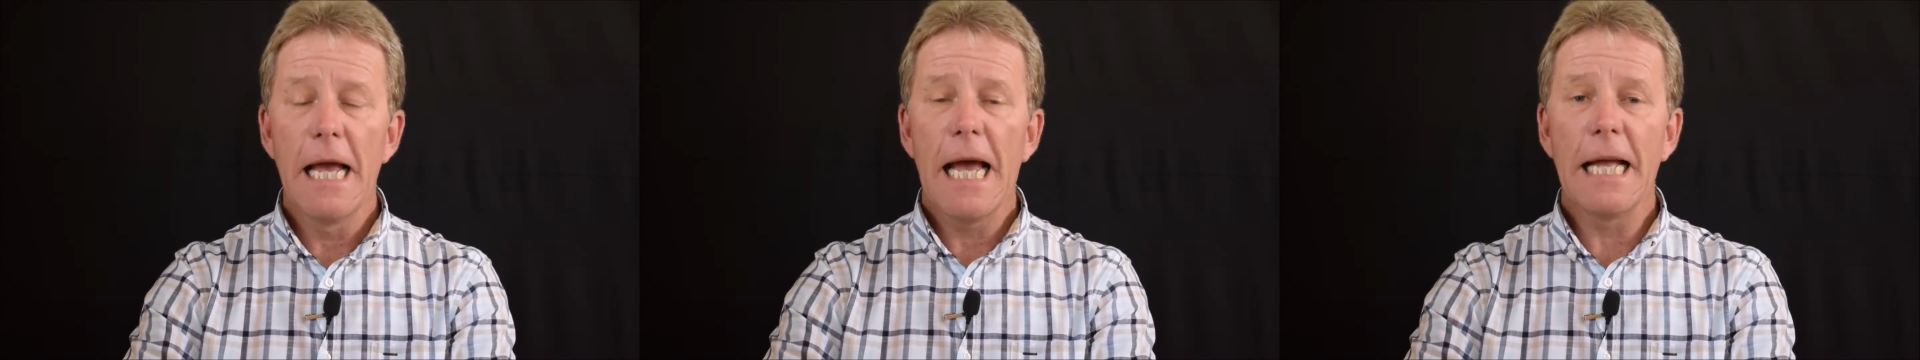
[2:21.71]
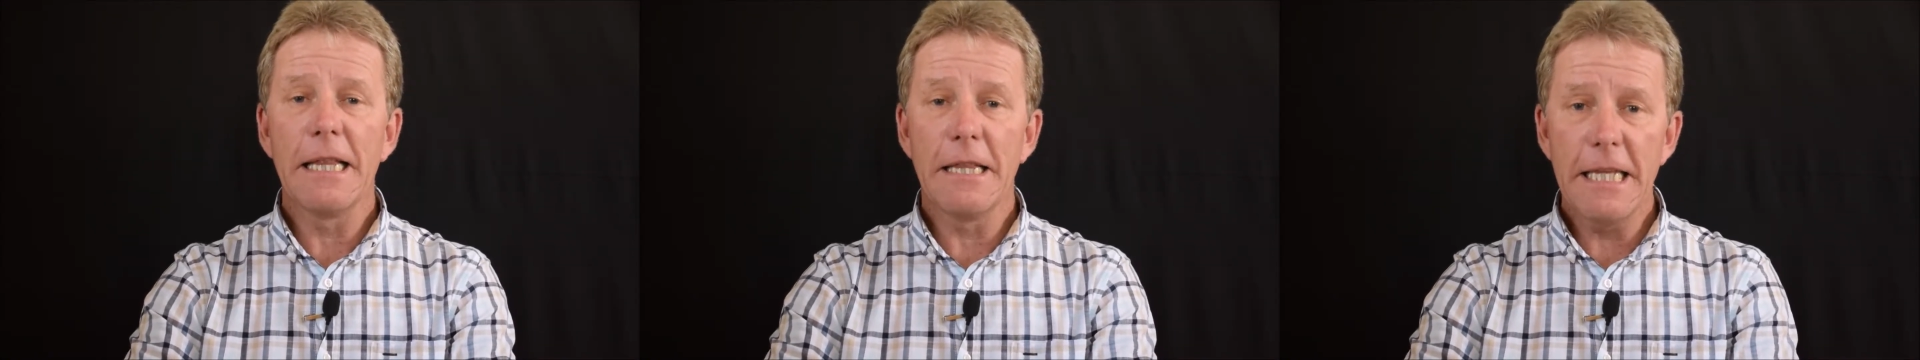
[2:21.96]

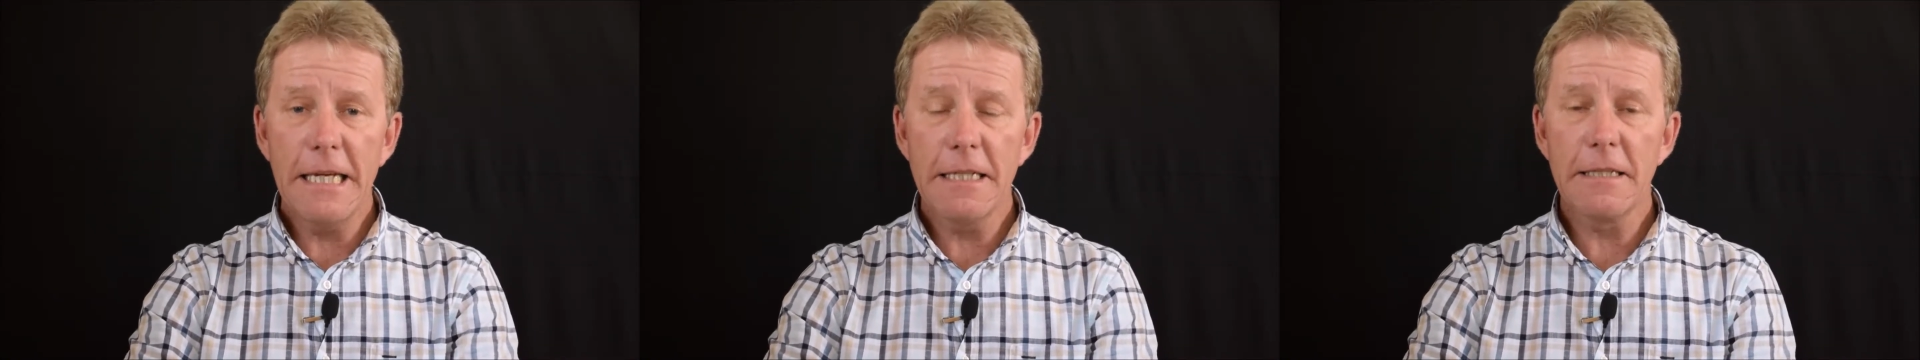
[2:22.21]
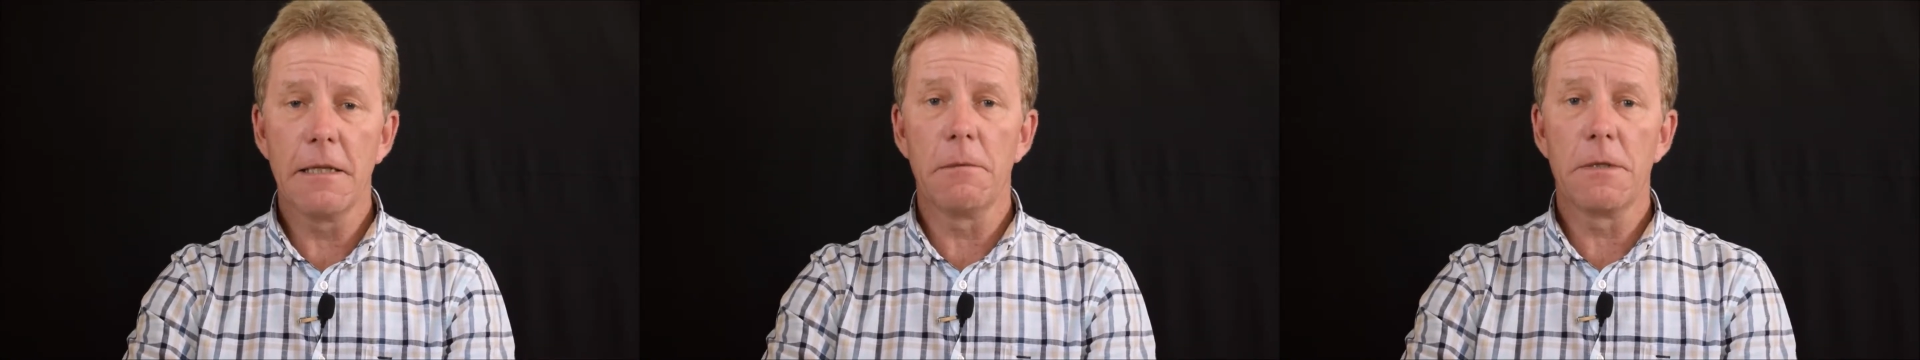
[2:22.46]
and these
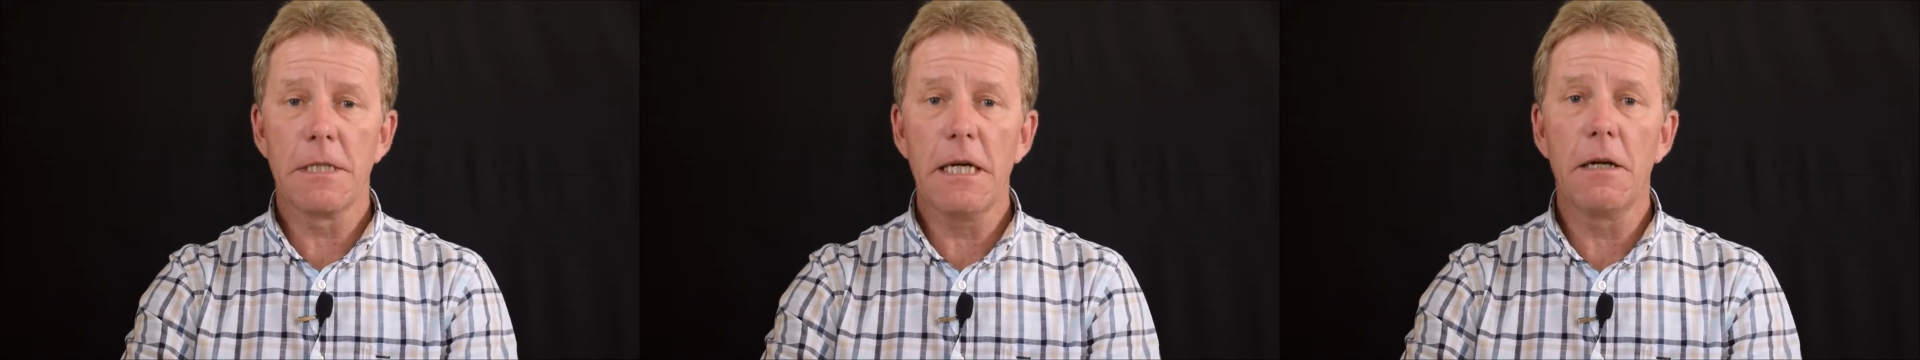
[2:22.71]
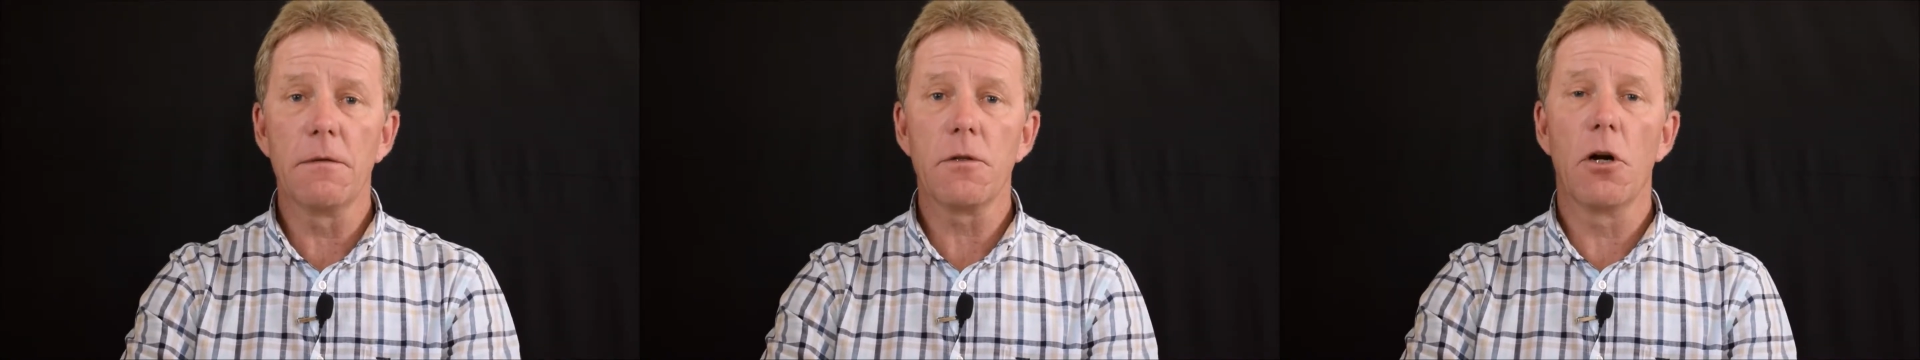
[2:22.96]
in
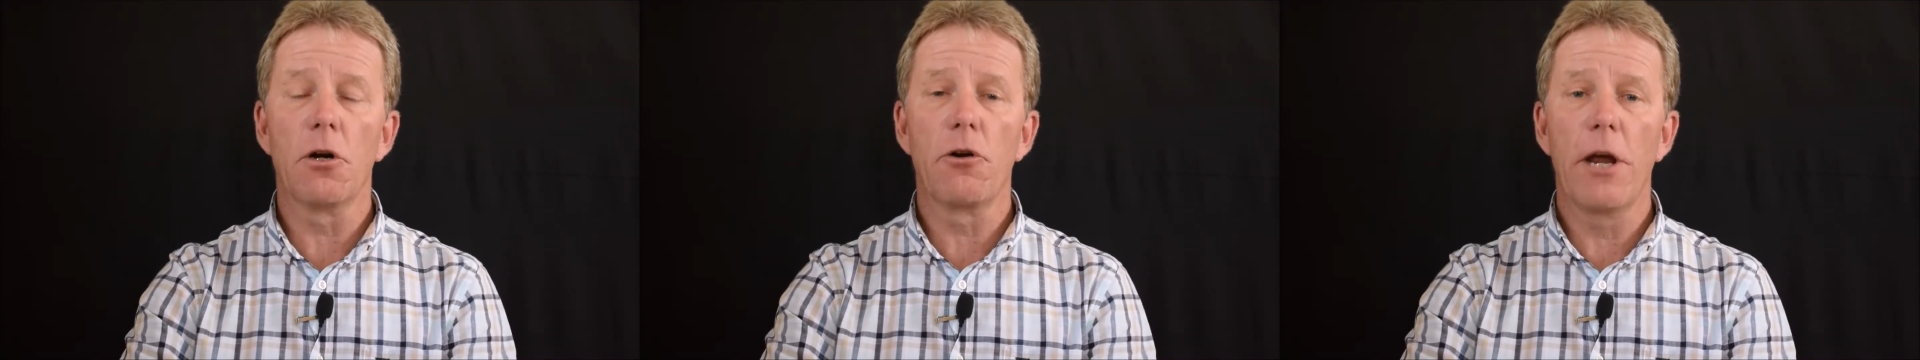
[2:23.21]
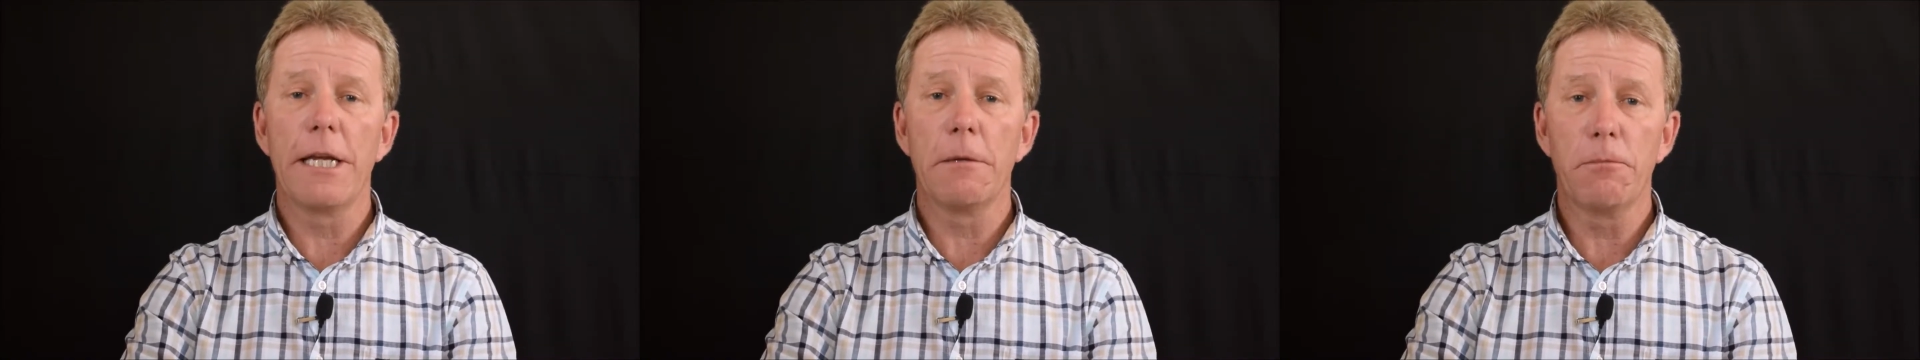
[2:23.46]
themselves are
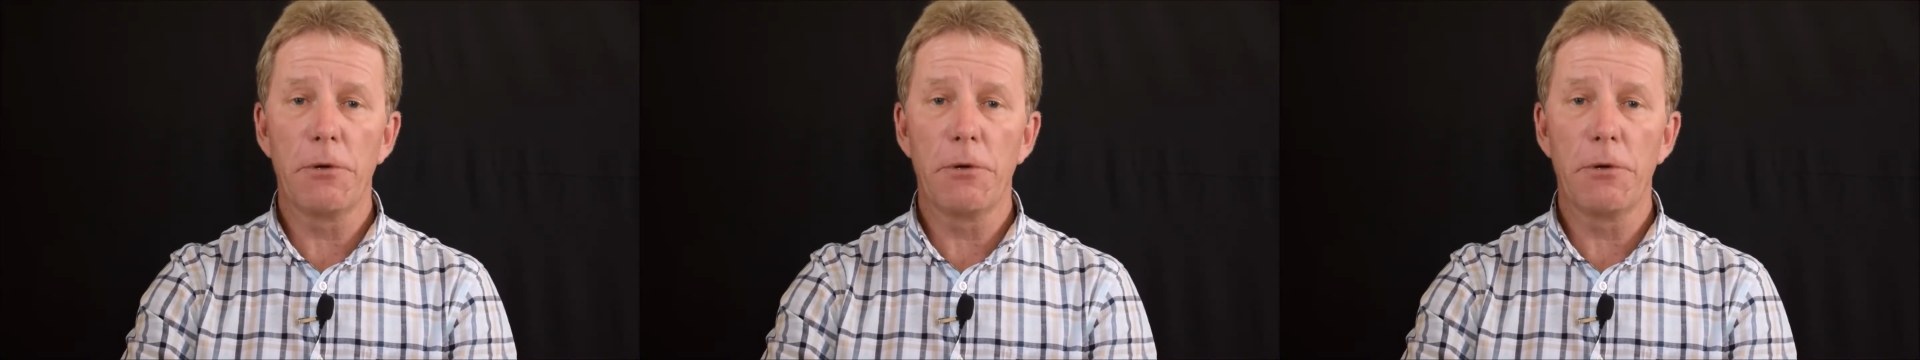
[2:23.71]
creating